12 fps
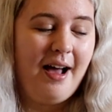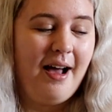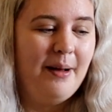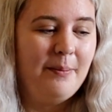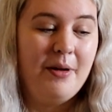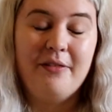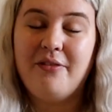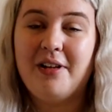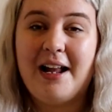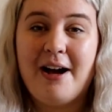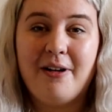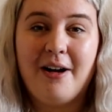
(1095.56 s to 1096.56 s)
But
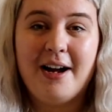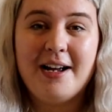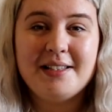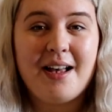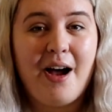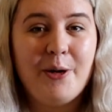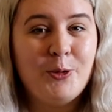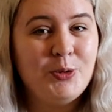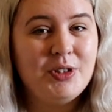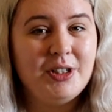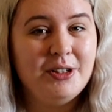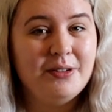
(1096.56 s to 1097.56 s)
for now guys, I
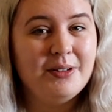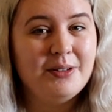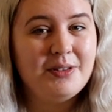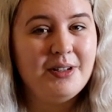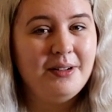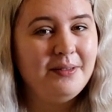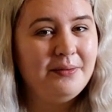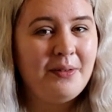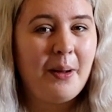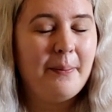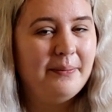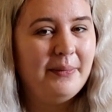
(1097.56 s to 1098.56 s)
will see you real soon.
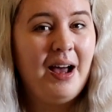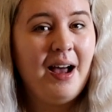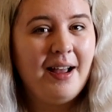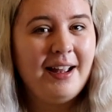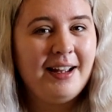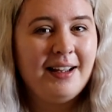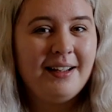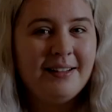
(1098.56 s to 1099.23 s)
Bye!